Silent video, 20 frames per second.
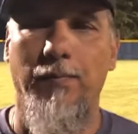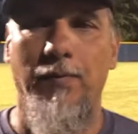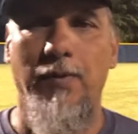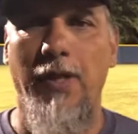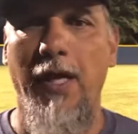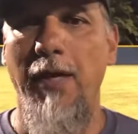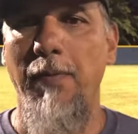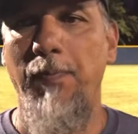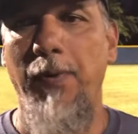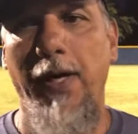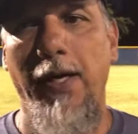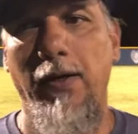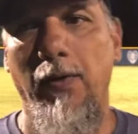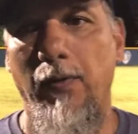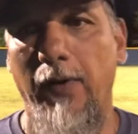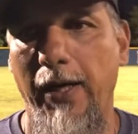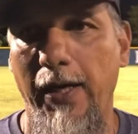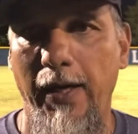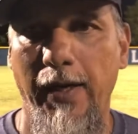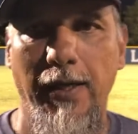they picked
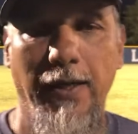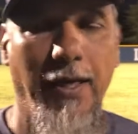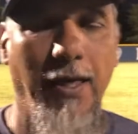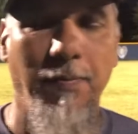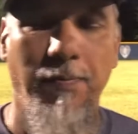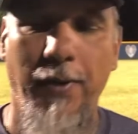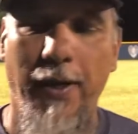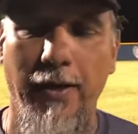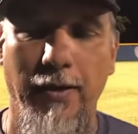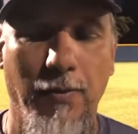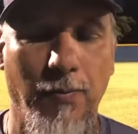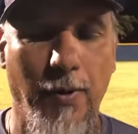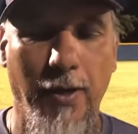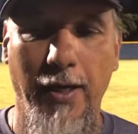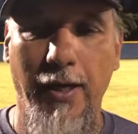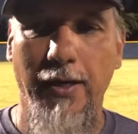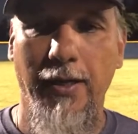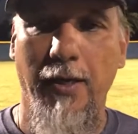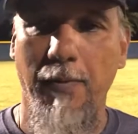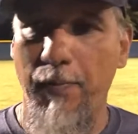away. They picked
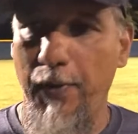away, and they